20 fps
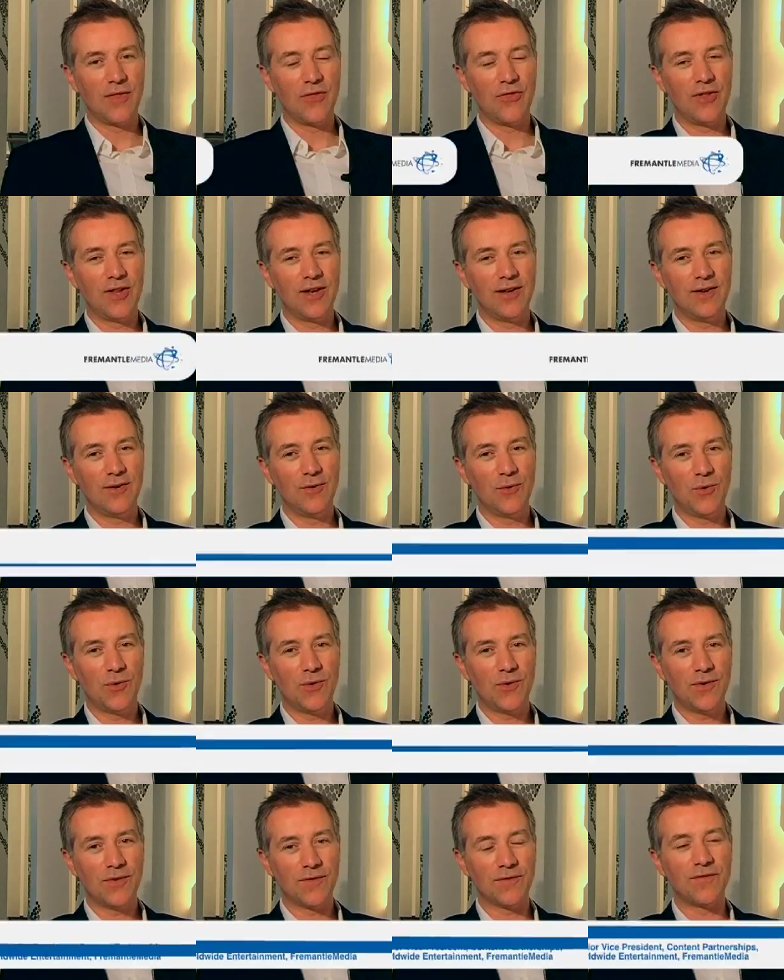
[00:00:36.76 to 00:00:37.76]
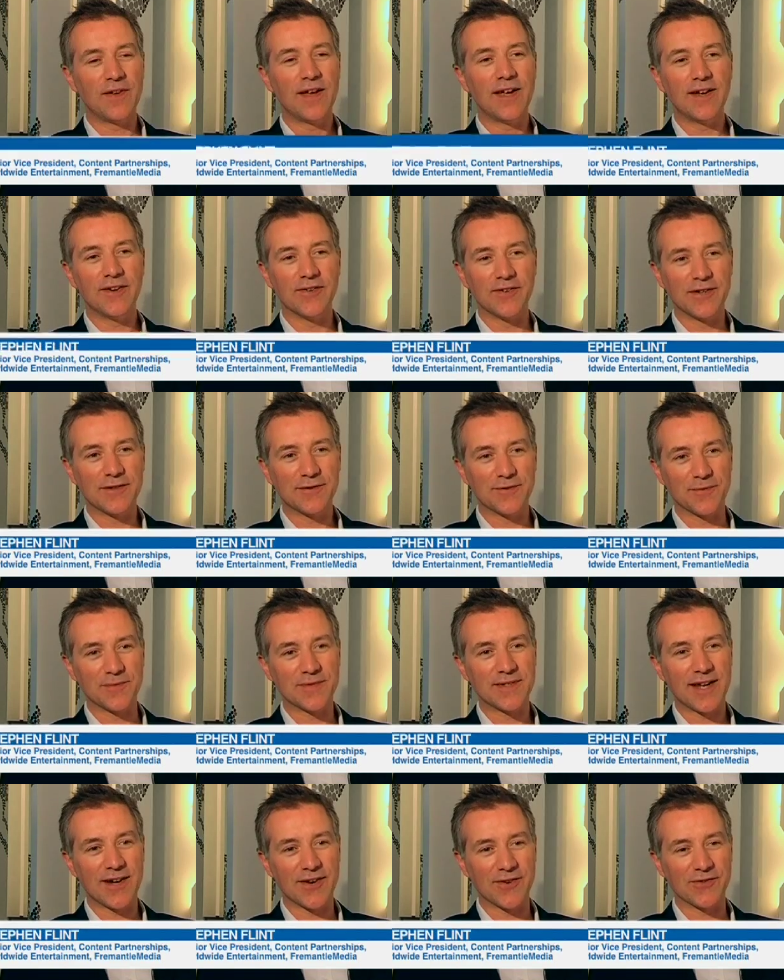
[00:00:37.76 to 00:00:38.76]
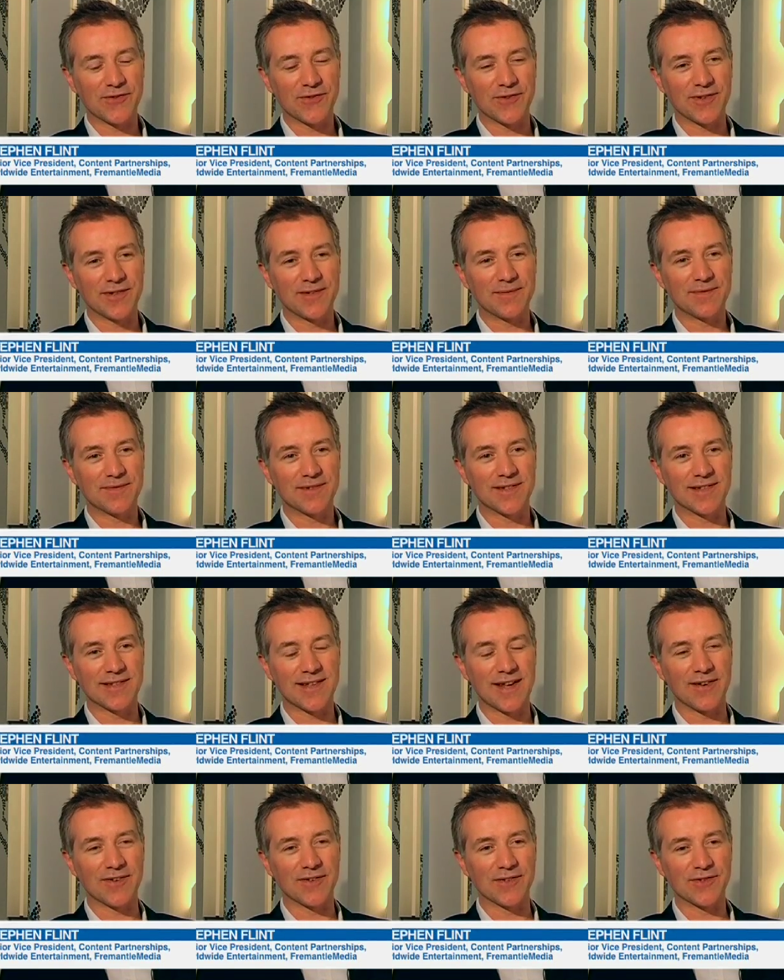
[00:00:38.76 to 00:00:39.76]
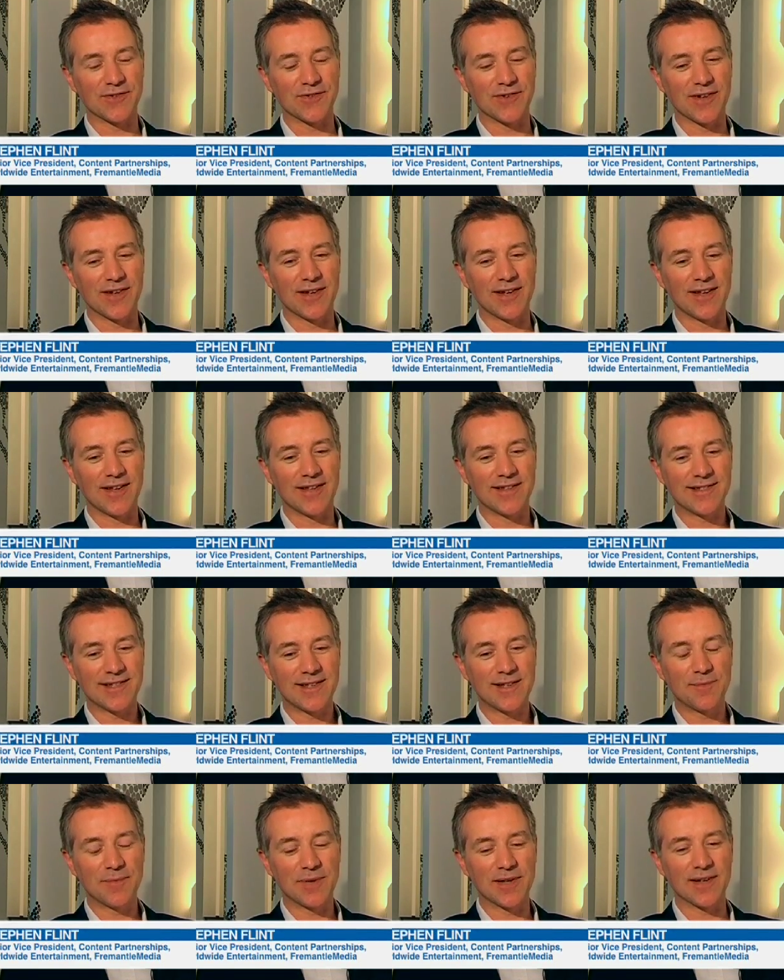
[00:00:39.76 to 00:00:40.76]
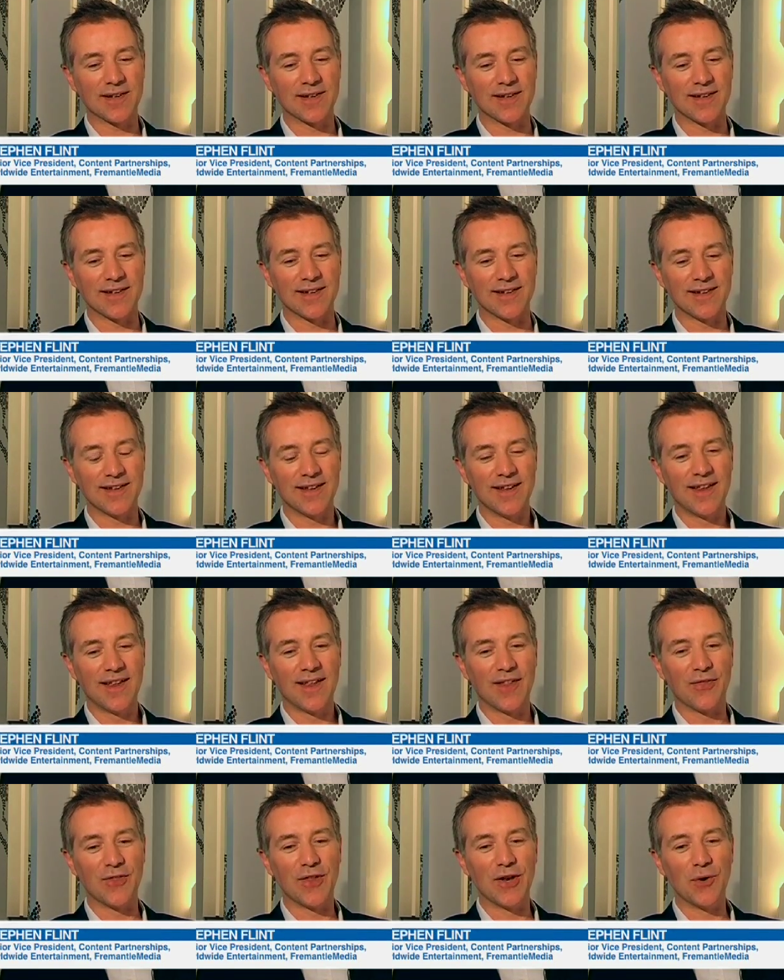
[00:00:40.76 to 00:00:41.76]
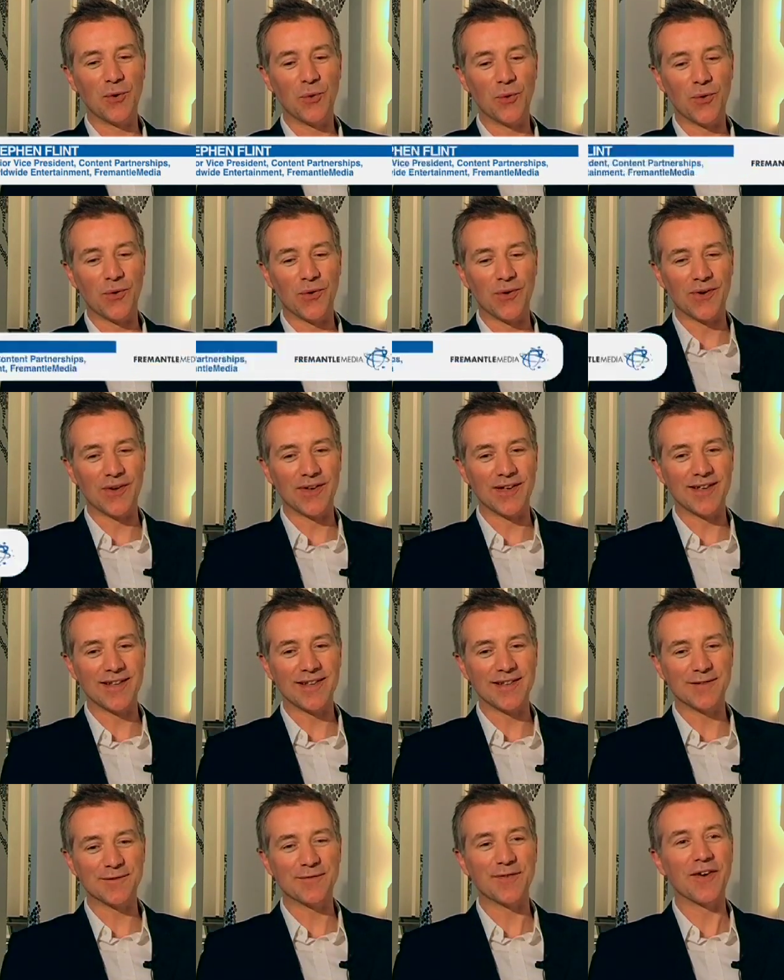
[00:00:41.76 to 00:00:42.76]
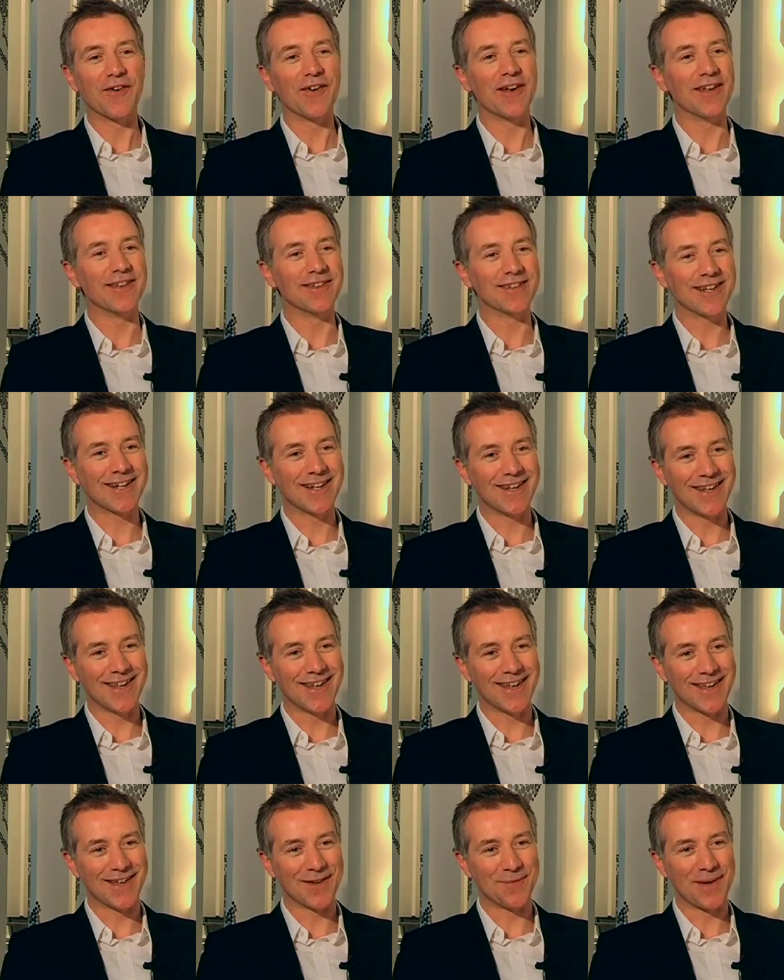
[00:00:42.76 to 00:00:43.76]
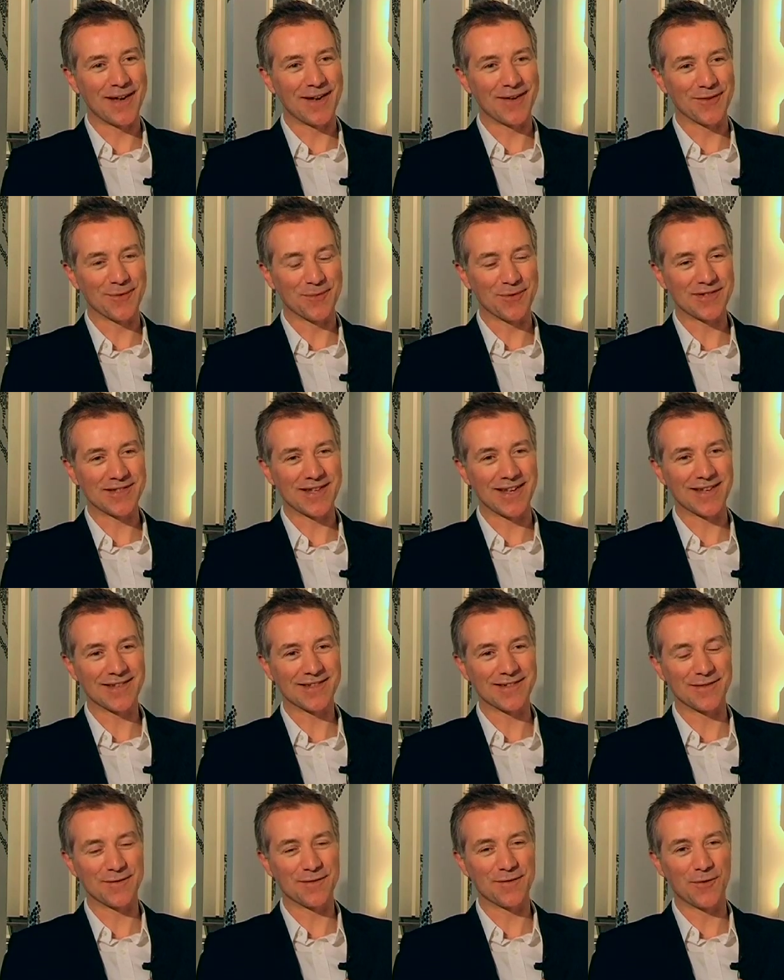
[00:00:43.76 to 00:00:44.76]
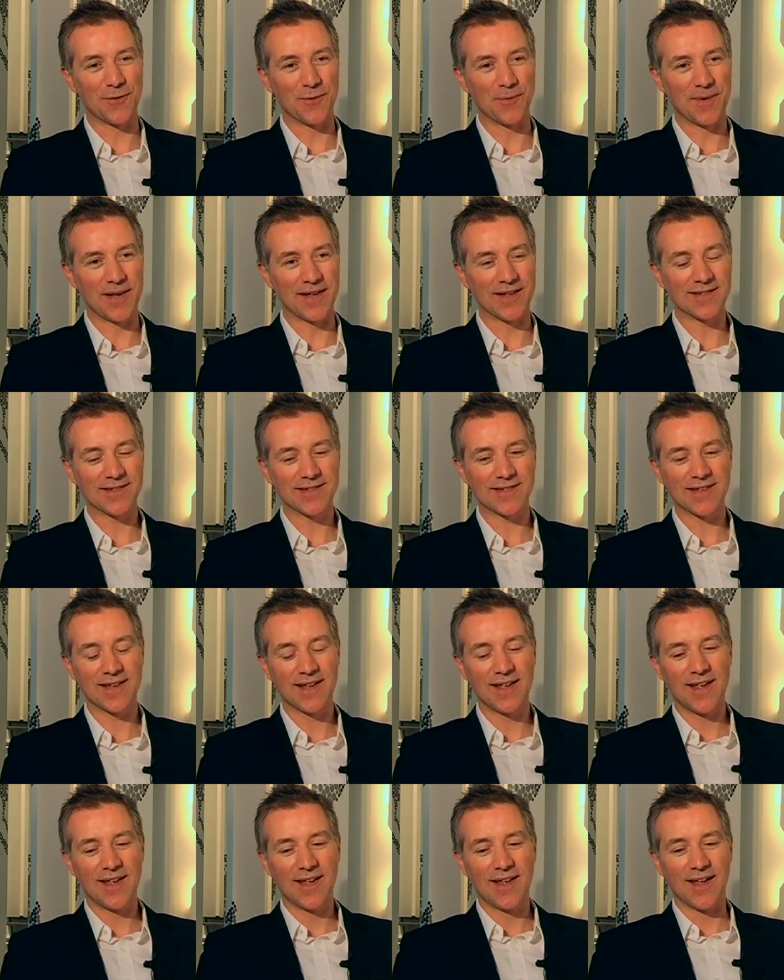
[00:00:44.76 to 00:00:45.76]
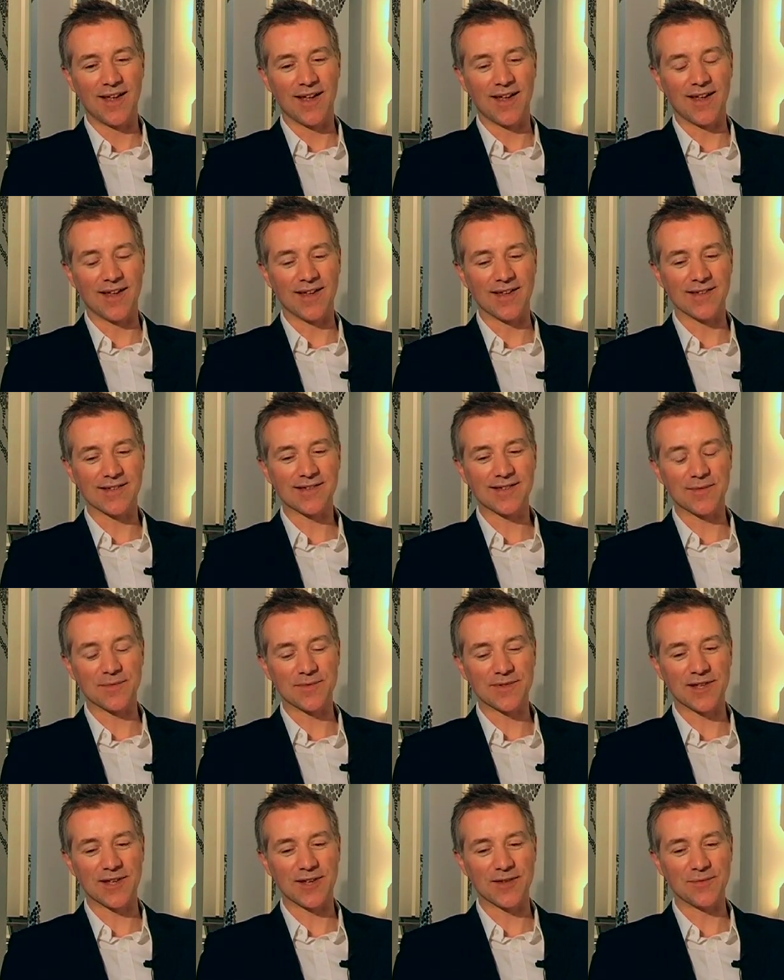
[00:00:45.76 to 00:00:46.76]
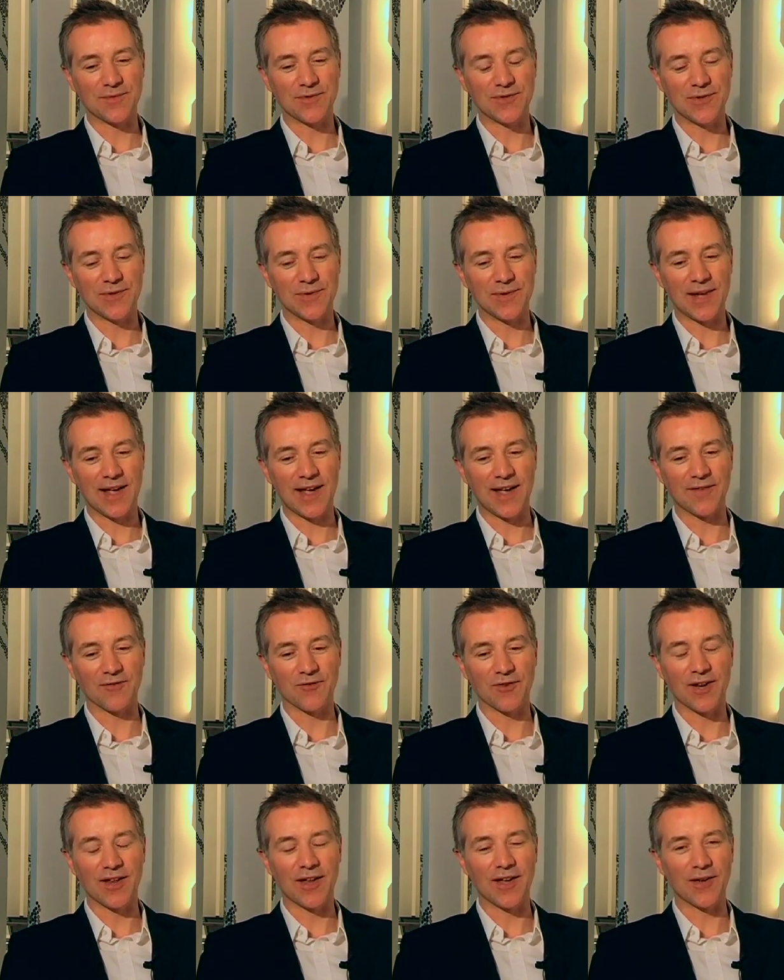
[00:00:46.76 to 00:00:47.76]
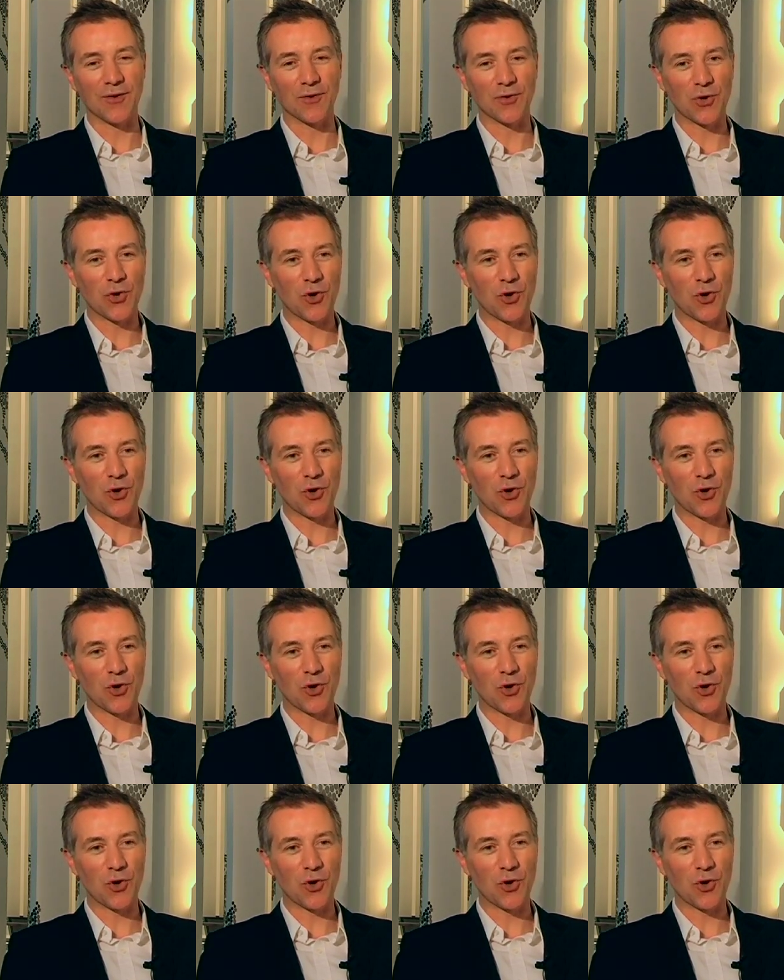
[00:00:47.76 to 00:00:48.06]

The law varies from territory to territory. Typically, the law is very unclear about the protection of formats. Sometimes you can rely on